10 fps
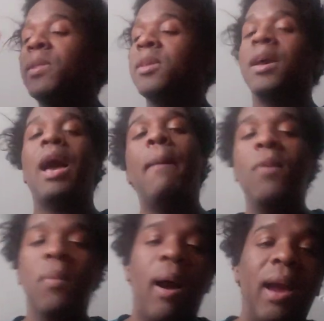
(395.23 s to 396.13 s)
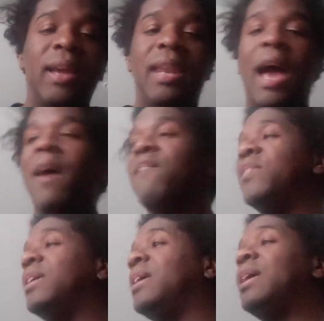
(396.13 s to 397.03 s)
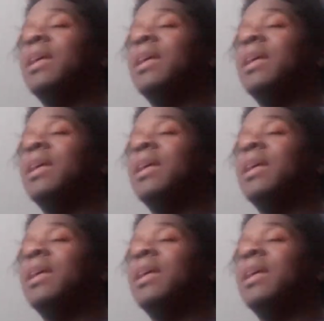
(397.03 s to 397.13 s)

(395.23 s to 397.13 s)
Took out Muammar Gaddafi.